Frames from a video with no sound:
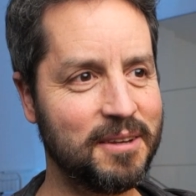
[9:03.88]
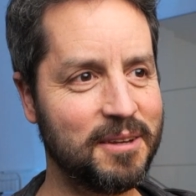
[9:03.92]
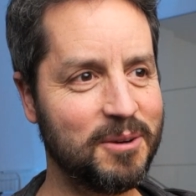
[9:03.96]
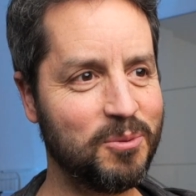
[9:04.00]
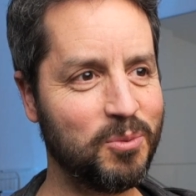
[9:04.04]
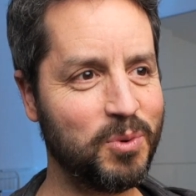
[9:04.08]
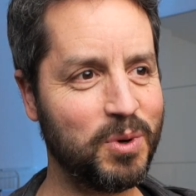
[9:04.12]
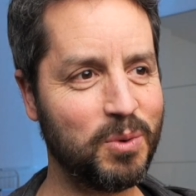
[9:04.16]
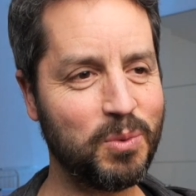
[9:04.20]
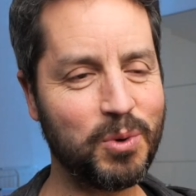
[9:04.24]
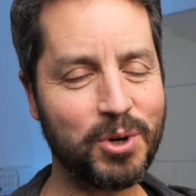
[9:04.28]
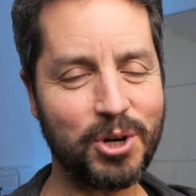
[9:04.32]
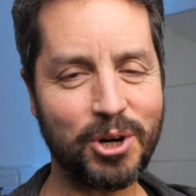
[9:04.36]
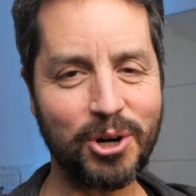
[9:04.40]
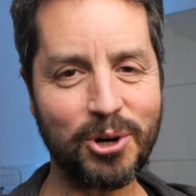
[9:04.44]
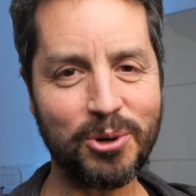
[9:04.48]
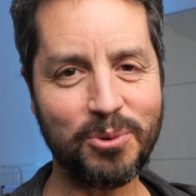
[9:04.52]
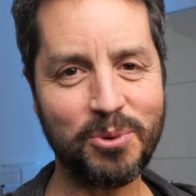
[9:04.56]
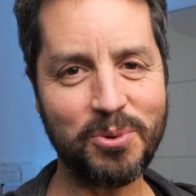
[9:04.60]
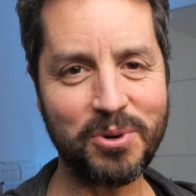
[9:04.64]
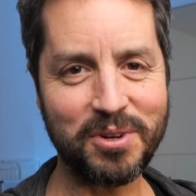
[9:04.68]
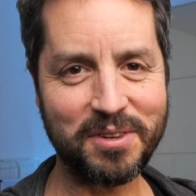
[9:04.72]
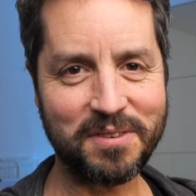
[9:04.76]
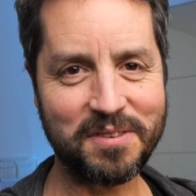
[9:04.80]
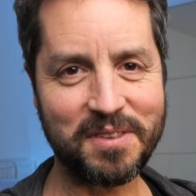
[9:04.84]
we were
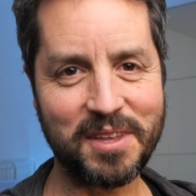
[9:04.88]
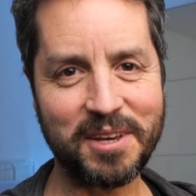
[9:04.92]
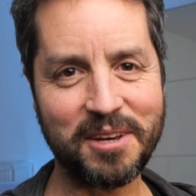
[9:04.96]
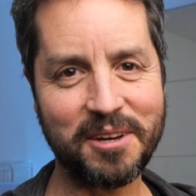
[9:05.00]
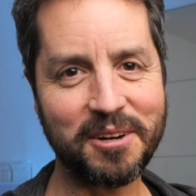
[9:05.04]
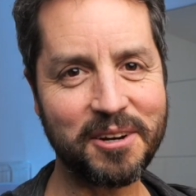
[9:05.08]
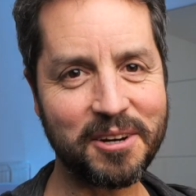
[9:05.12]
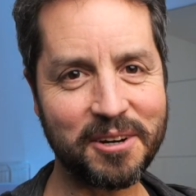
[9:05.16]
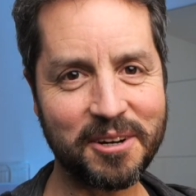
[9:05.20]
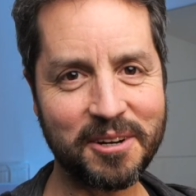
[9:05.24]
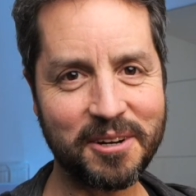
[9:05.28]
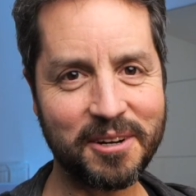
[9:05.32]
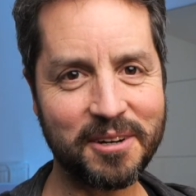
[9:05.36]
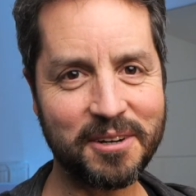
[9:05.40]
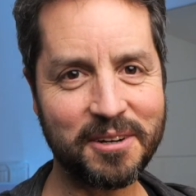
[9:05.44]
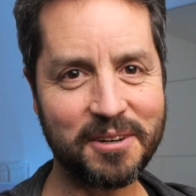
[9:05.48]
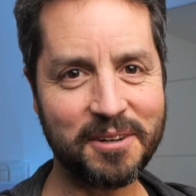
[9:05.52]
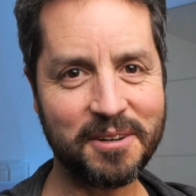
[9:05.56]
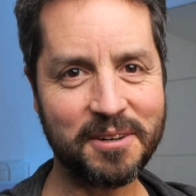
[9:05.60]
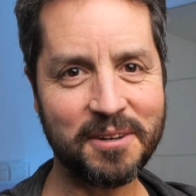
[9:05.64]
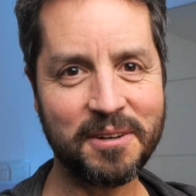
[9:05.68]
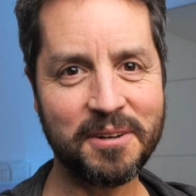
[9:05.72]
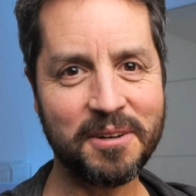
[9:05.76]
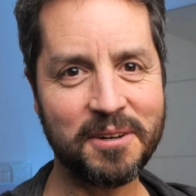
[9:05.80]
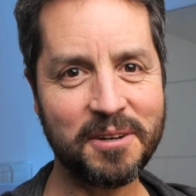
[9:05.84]
always there.
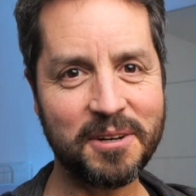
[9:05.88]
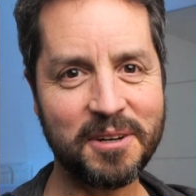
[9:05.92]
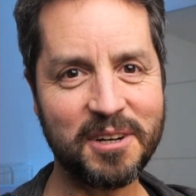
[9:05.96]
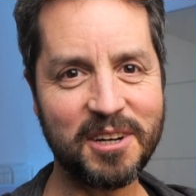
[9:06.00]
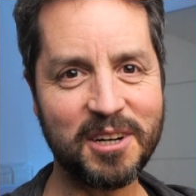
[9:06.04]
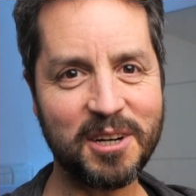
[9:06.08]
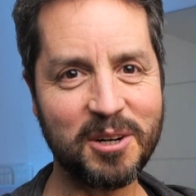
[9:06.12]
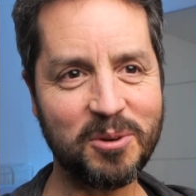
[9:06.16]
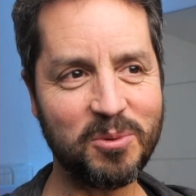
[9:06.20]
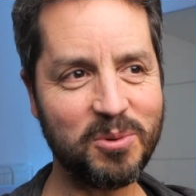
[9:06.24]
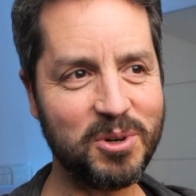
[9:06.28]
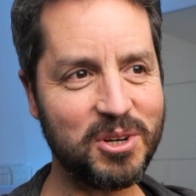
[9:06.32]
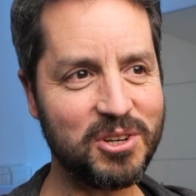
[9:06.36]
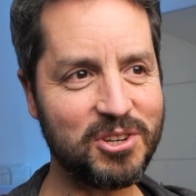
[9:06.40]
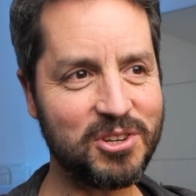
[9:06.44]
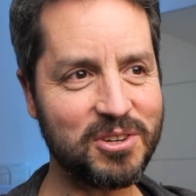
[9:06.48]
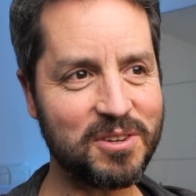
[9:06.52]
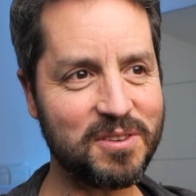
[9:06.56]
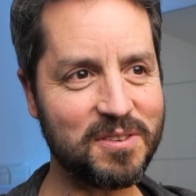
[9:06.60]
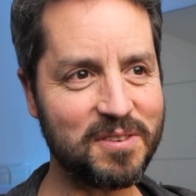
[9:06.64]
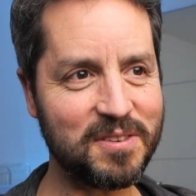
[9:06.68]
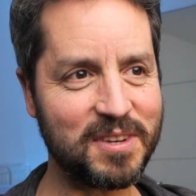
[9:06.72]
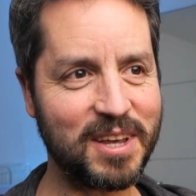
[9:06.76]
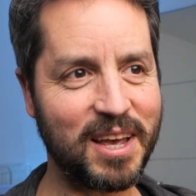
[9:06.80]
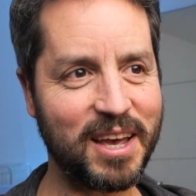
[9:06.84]
We
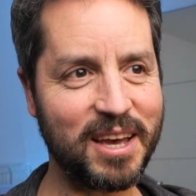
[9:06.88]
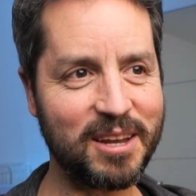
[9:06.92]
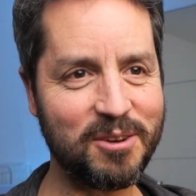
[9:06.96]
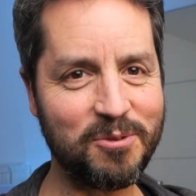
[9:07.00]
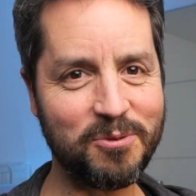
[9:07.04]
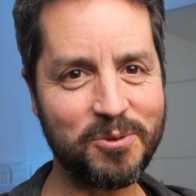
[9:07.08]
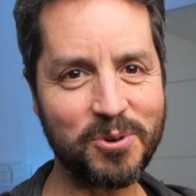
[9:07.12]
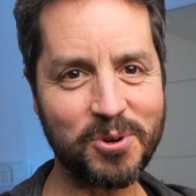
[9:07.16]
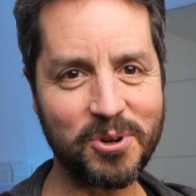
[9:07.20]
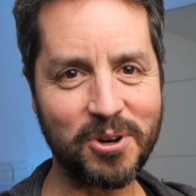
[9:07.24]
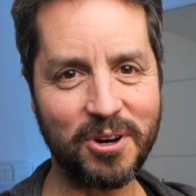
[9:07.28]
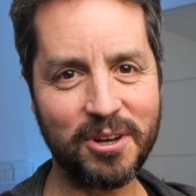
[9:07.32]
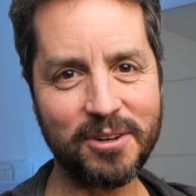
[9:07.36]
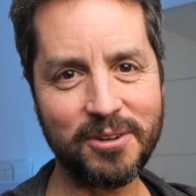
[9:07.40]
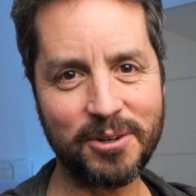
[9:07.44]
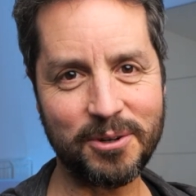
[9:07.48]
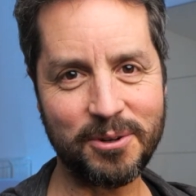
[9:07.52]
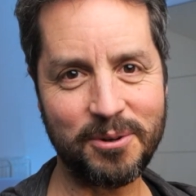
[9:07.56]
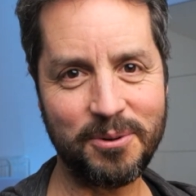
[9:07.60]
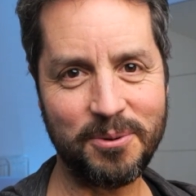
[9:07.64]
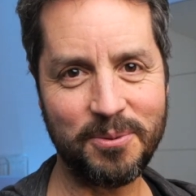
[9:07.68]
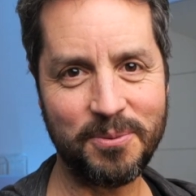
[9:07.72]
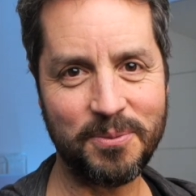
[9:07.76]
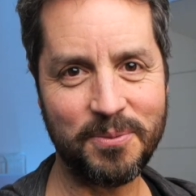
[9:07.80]
just had forgotten.